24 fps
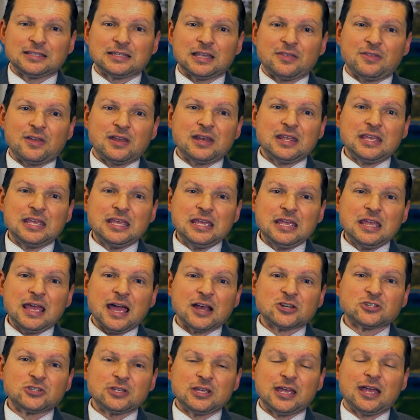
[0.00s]
said that he
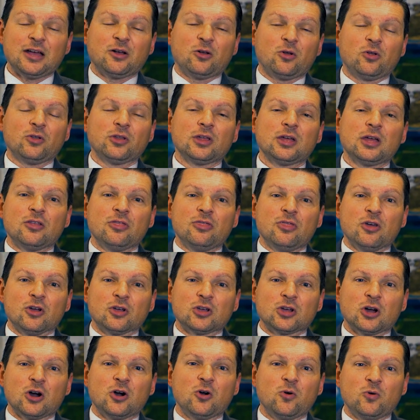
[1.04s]
actually held the
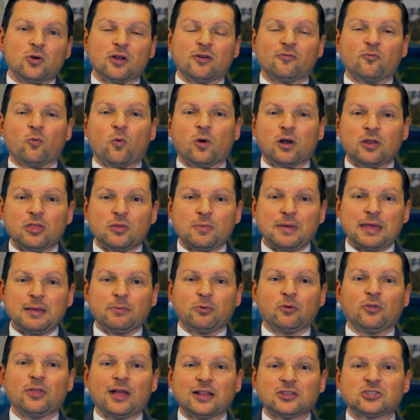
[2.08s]
coat of one of the
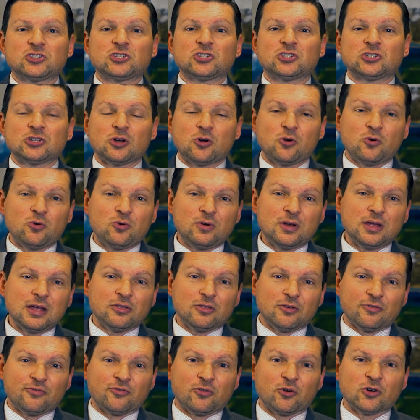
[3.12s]
people that stoned
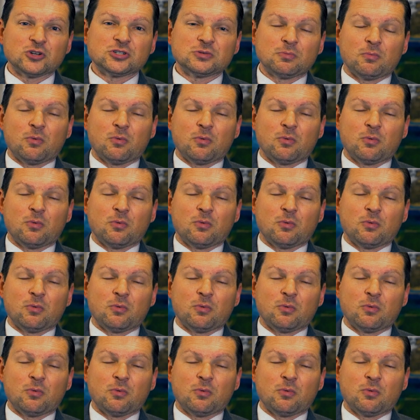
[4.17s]
the first